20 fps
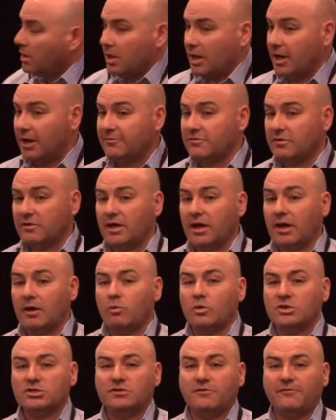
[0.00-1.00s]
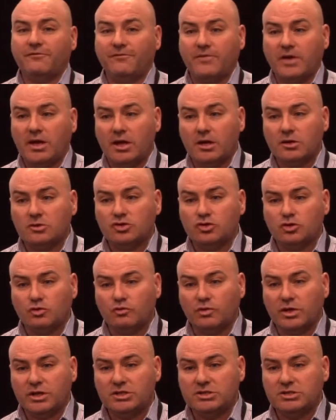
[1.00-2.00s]
After that, once you've found your
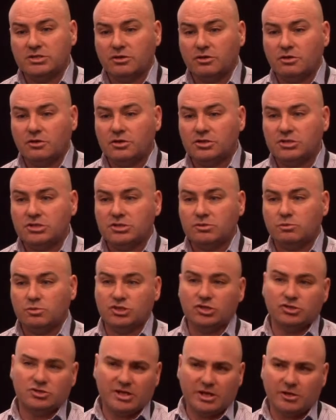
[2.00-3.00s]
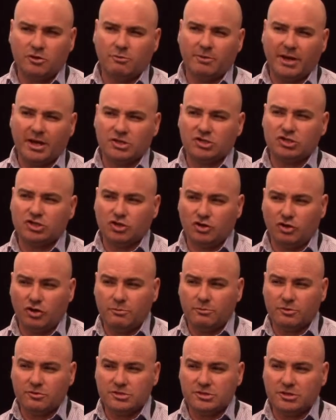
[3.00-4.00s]
research, which should take you about a
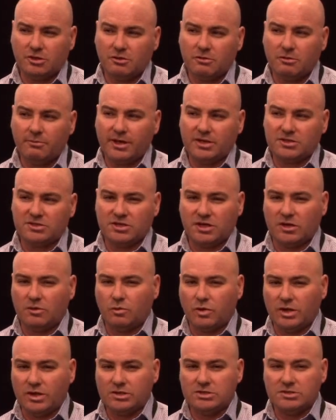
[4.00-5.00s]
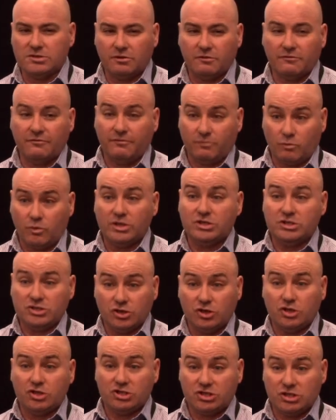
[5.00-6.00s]
term or so, about 10 weeks of
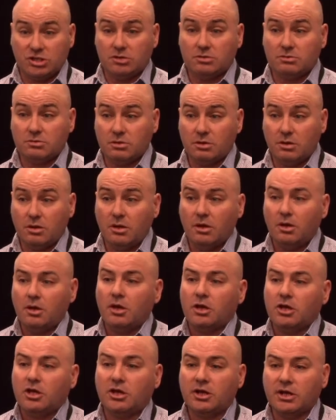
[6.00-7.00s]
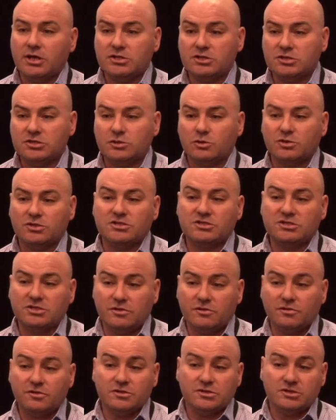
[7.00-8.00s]
researching, you need to sort of
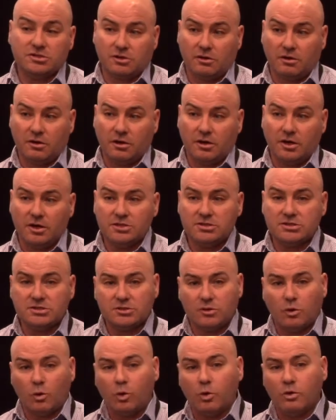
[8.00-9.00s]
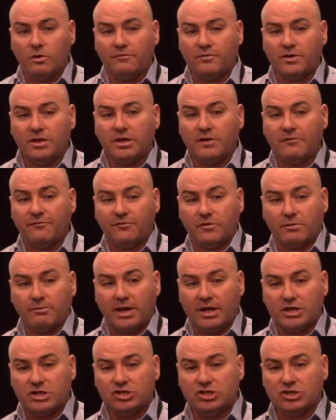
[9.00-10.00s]
synthesise all of your
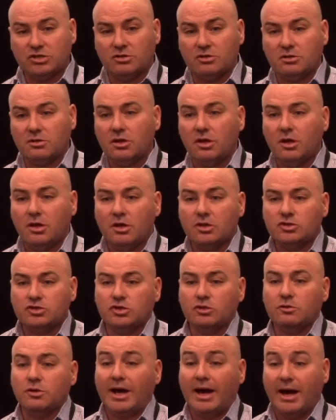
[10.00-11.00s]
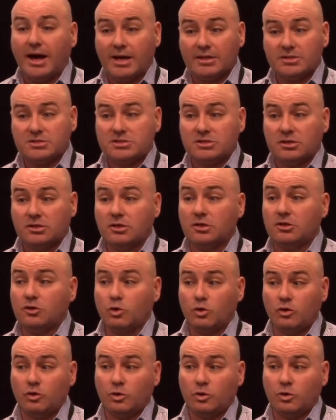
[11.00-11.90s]
information to answer your